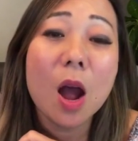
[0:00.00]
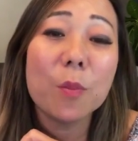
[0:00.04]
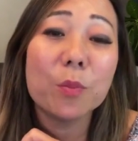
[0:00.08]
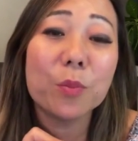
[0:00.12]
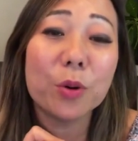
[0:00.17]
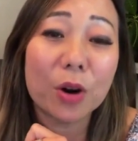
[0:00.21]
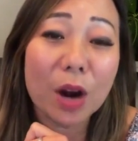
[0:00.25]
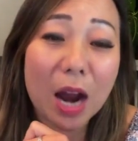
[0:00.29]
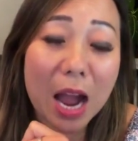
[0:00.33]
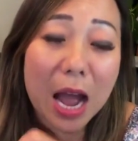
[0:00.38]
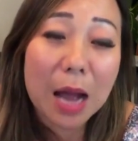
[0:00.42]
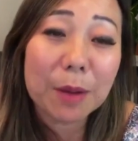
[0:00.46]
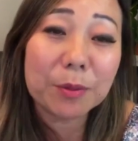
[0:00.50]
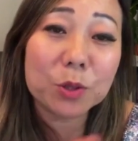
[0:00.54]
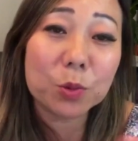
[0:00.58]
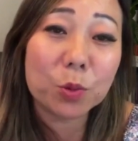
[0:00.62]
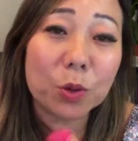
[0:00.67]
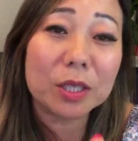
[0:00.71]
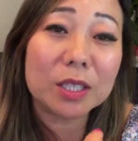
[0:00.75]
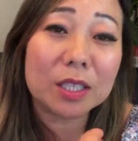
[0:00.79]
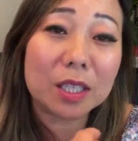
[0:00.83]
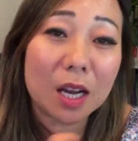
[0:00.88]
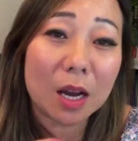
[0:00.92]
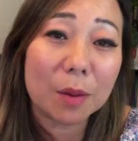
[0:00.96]
Perhaps
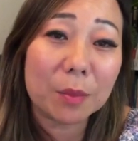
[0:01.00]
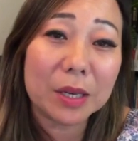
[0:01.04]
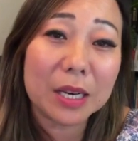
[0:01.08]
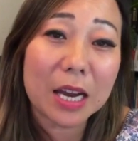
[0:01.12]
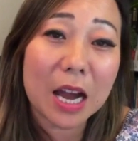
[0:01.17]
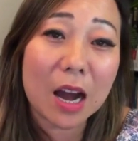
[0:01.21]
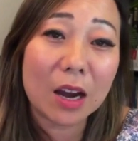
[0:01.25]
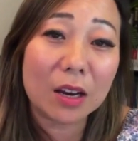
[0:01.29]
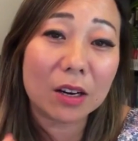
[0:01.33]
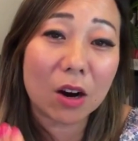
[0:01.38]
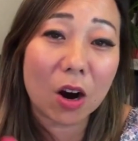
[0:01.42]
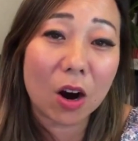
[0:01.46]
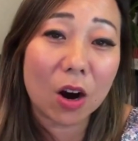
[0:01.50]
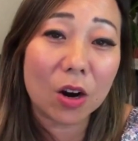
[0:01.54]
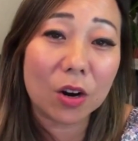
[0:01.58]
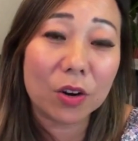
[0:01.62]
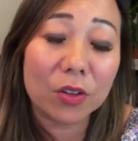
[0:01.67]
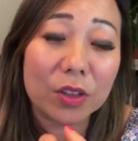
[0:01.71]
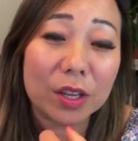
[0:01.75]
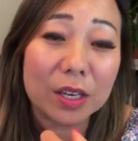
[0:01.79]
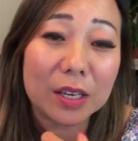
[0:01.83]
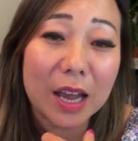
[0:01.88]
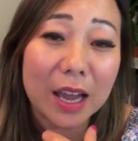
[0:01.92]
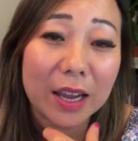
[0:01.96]
what's coming out
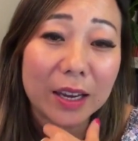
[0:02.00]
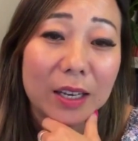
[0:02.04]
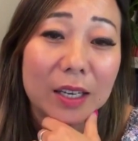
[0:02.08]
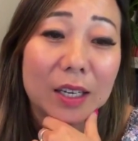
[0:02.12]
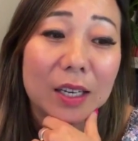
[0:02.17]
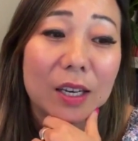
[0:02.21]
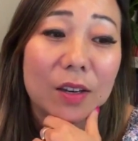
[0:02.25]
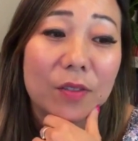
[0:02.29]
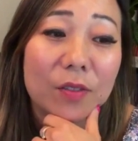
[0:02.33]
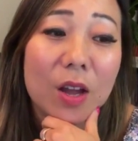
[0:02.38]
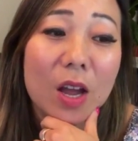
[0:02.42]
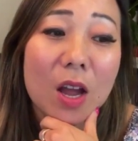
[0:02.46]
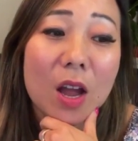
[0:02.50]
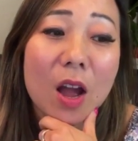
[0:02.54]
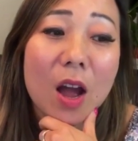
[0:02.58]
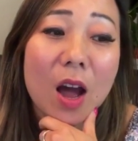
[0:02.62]
are the negative.